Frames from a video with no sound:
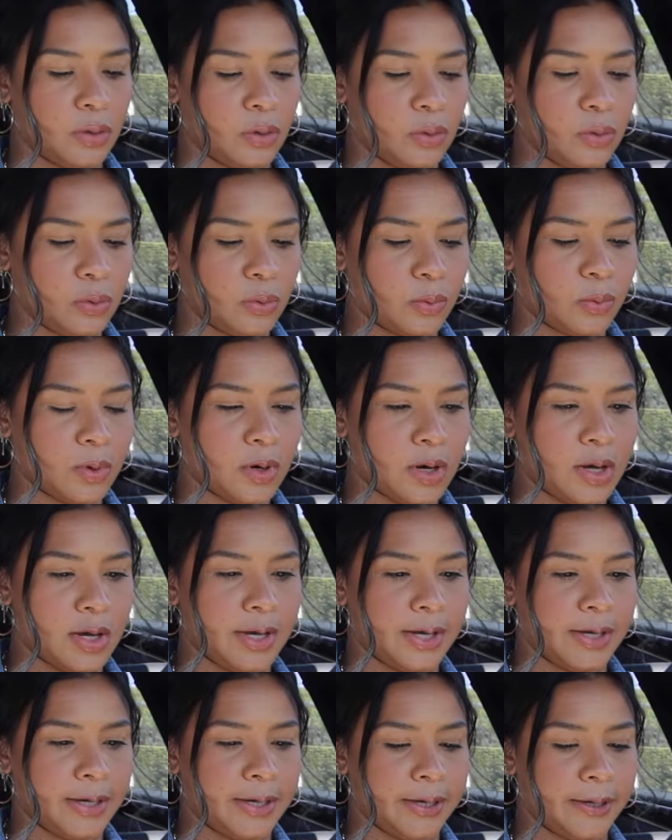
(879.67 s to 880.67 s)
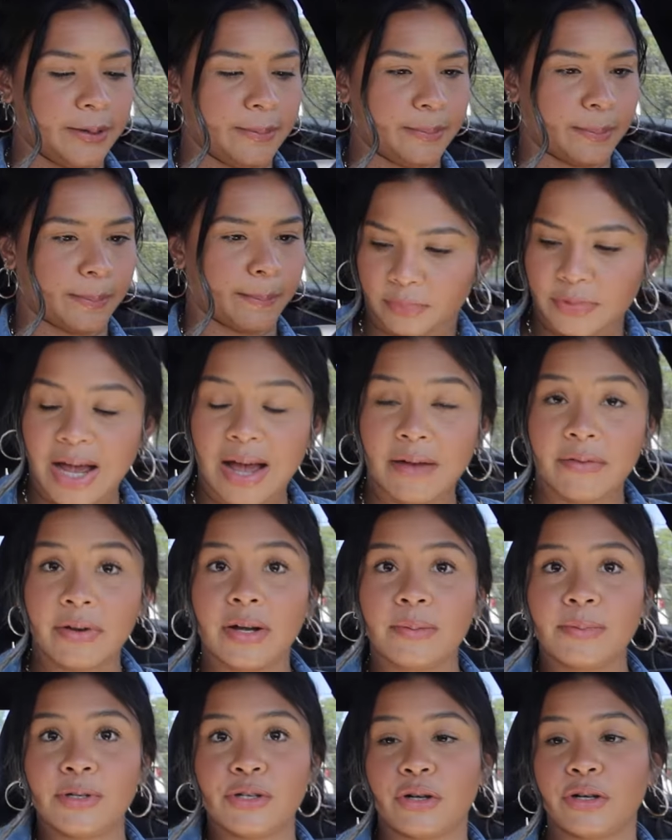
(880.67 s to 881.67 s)
All right. I
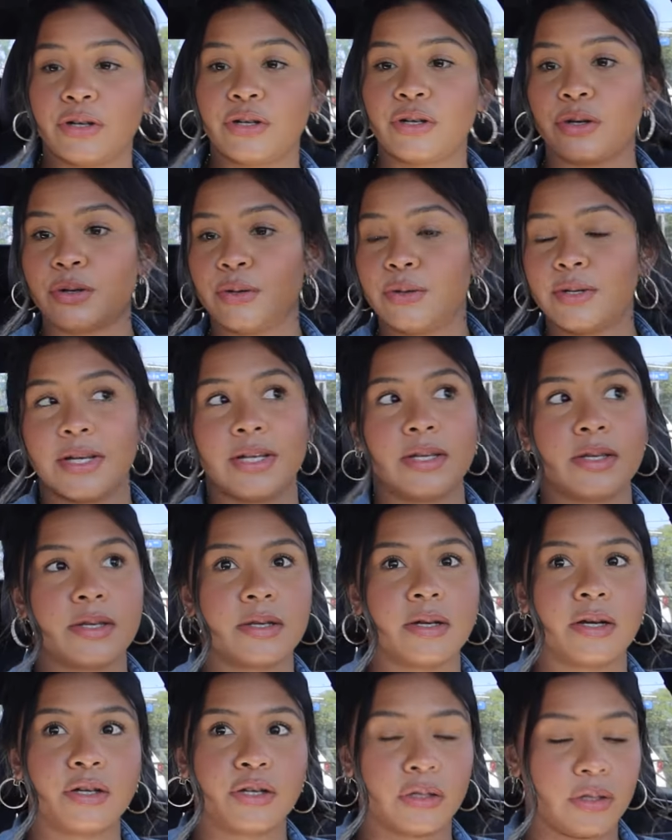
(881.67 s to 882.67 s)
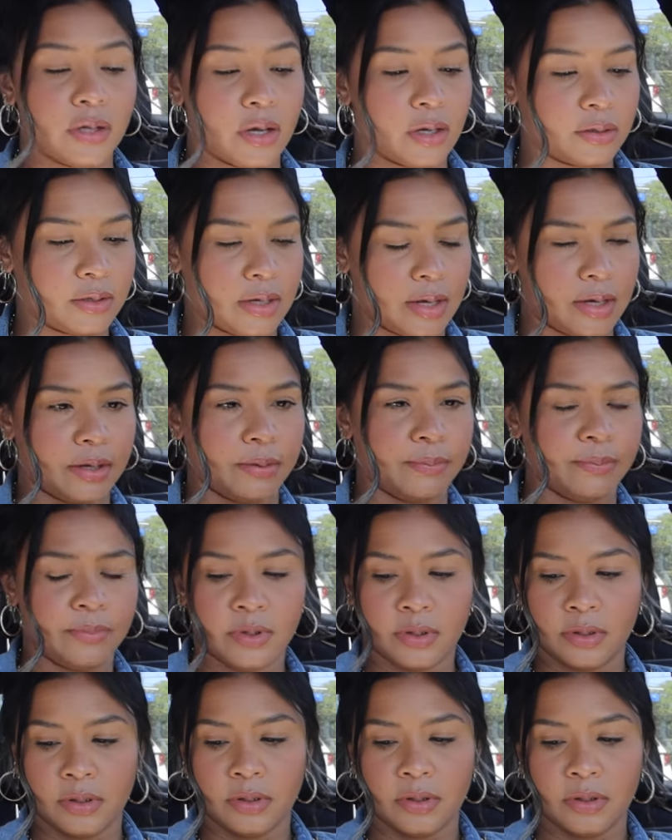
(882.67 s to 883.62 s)
haven't come to Trader Joe's in such a long time.